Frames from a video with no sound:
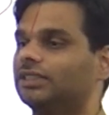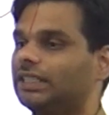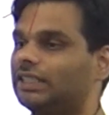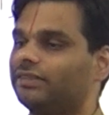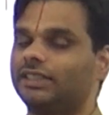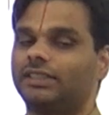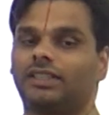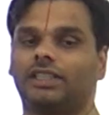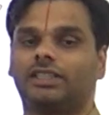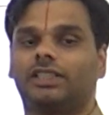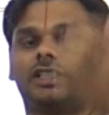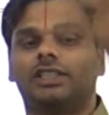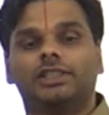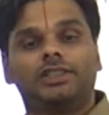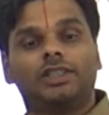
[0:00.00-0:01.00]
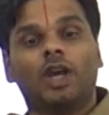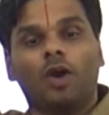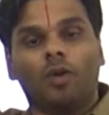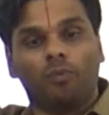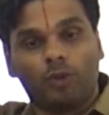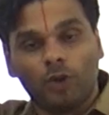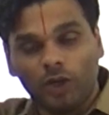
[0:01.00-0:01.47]
Sequestration is
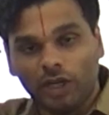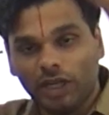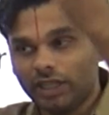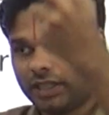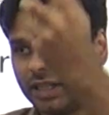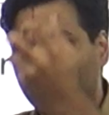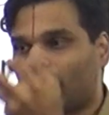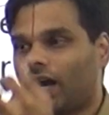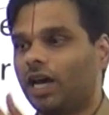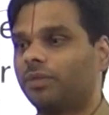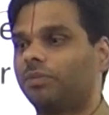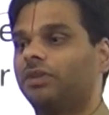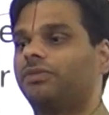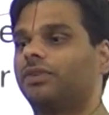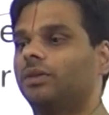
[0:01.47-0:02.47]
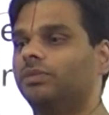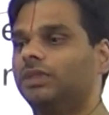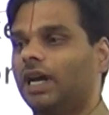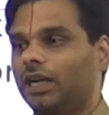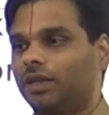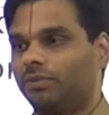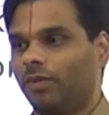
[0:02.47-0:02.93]
pulling the carbon from
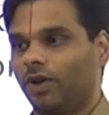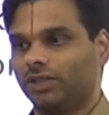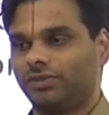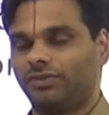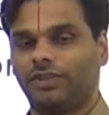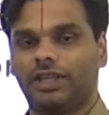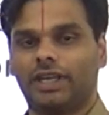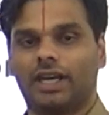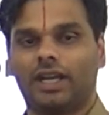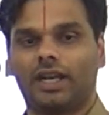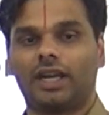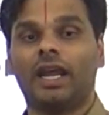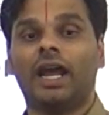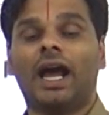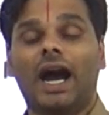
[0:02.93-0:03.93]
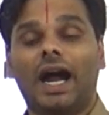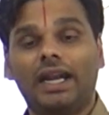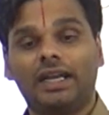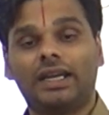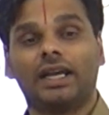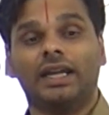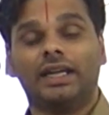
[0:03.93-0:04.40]
the atmosphere
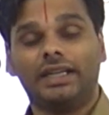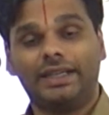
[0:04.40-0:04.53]
and